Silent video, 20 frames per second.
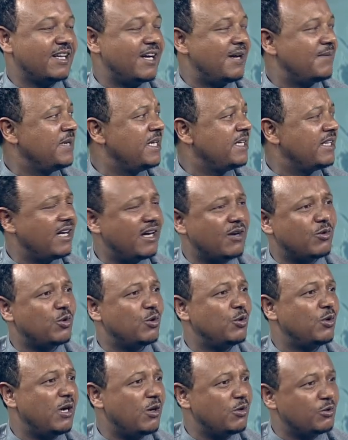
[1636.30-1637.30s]
Coming
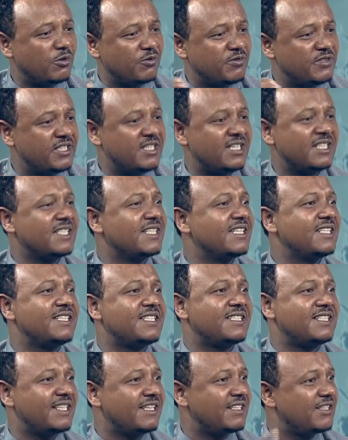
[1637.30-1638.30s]
out of
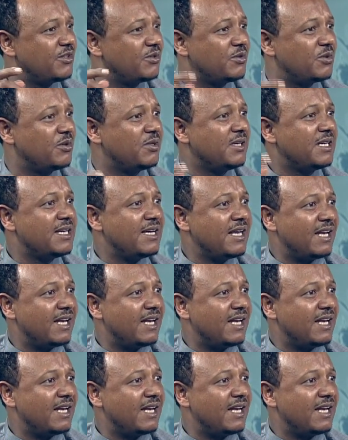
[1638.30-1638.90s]
jungles and, you know,